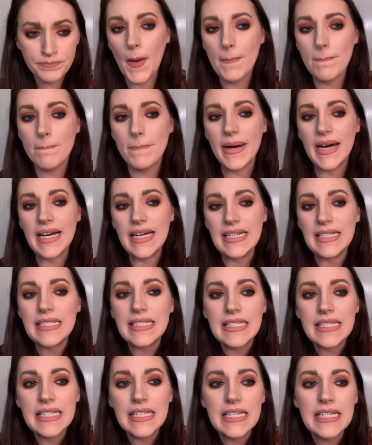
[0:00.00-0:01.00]

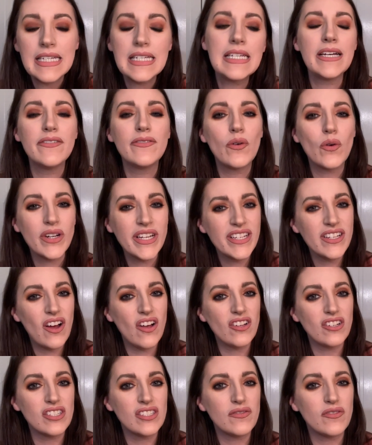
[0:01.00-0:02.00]
But forty
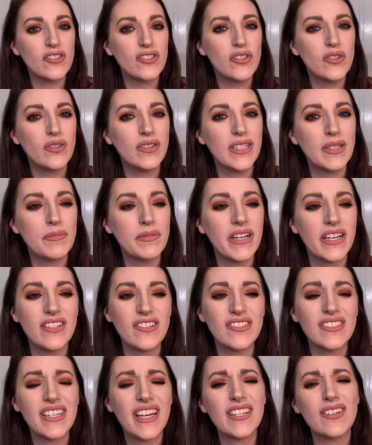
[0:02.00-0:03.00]
dollars for two lip
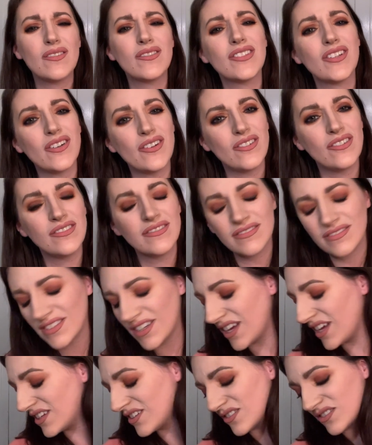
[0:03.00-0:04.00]
liners, I don't know.
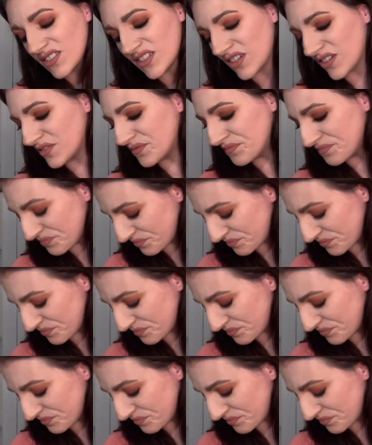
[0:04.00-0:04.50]
I don't know.